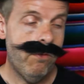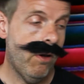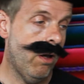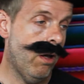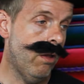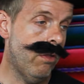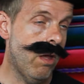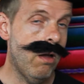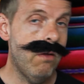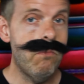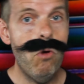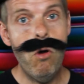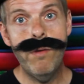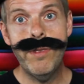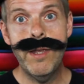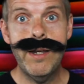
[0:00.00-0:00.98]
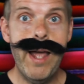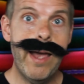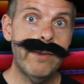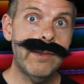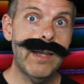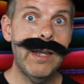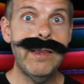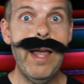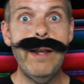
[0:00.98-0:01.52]
Further, more than
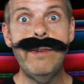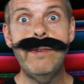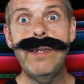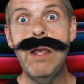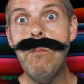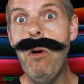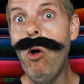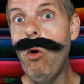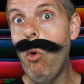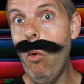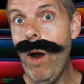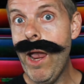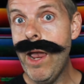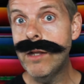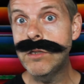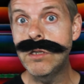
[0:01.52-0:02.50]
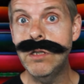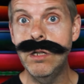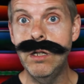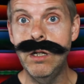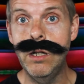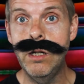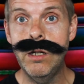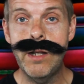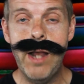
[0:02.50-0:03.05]
asking that simple
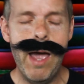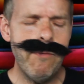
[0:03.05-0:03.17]
question,